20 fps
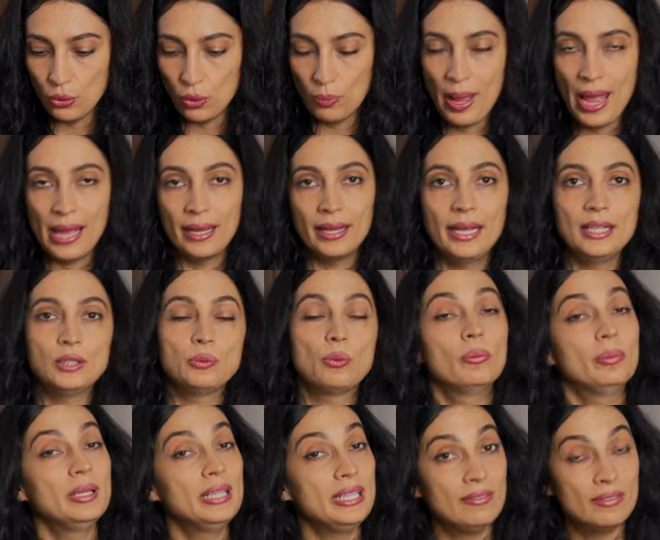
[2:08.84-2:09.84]
your pancakes
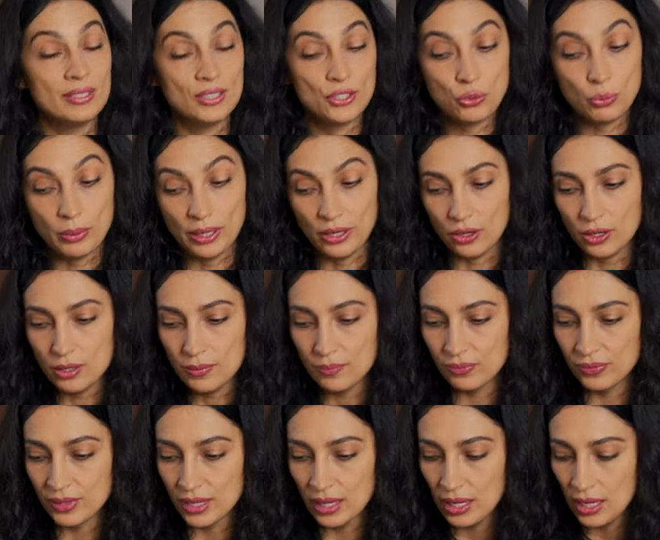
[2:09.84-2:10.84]
will be even sweeter.
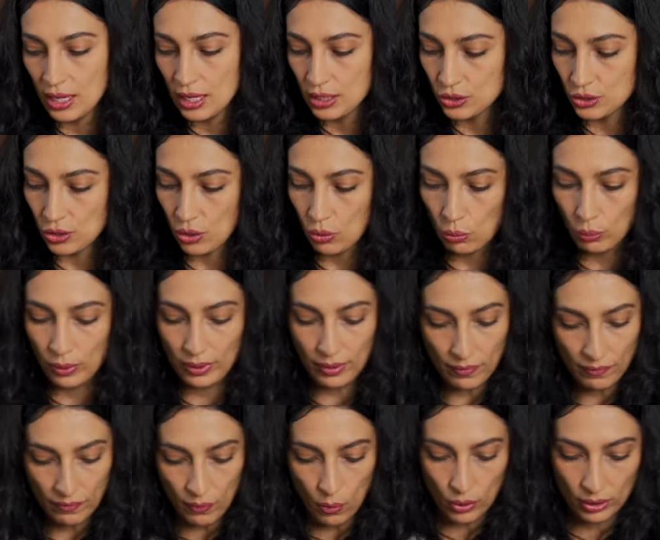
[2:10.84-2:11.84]
So with
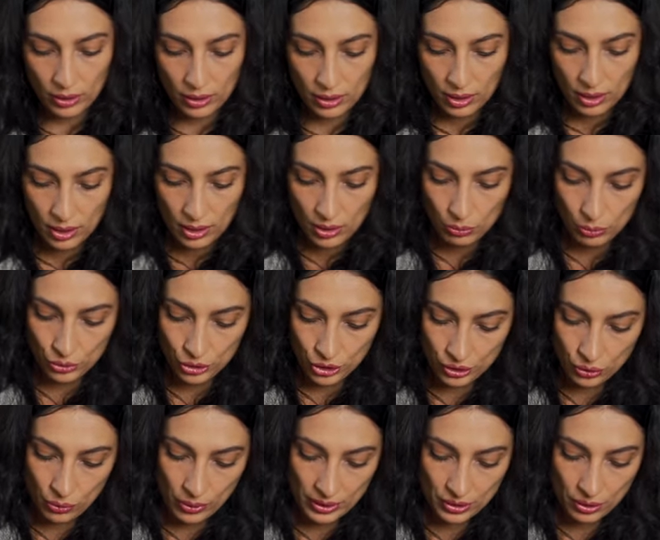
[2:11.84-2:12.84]
a fork, we're
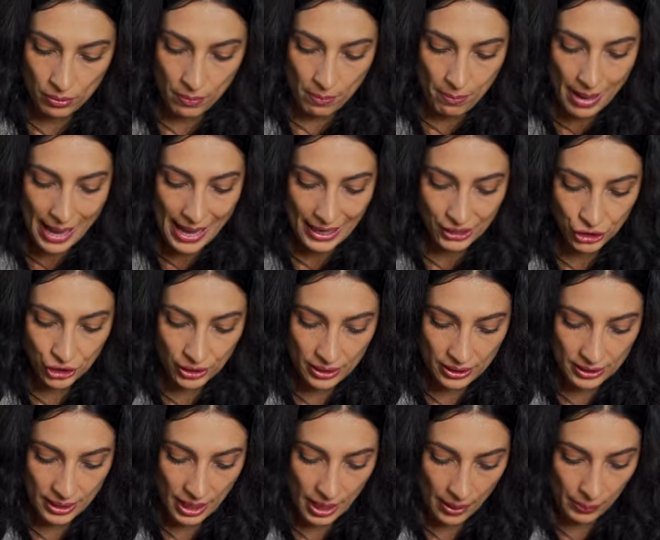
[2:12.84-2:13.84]
just going to mash
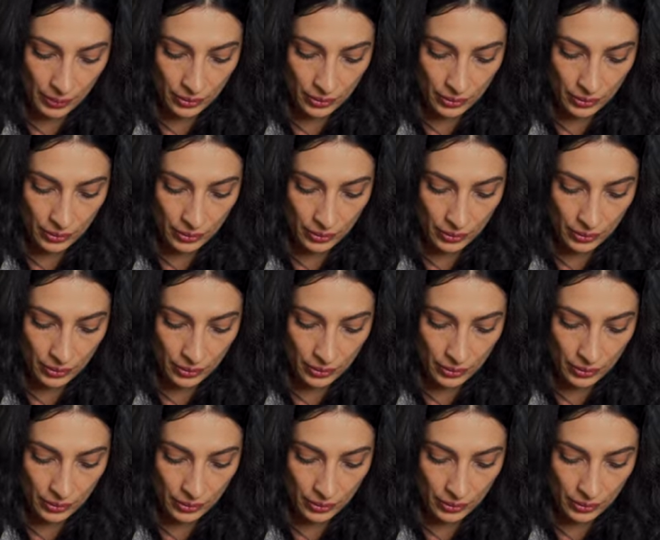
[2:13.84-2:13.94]
this up.